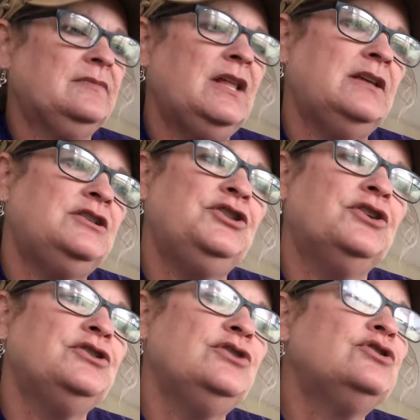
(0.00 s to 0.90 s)

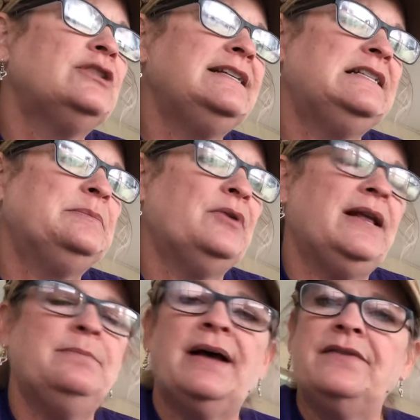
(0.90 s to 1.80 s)
They're usually
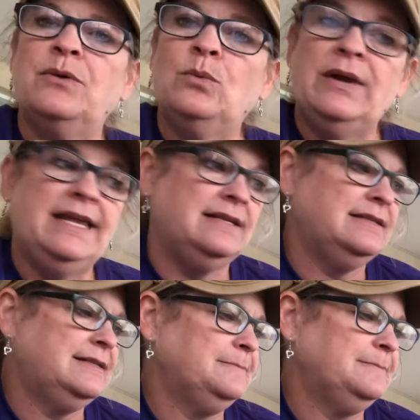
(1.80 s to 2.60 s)
spread by the wind.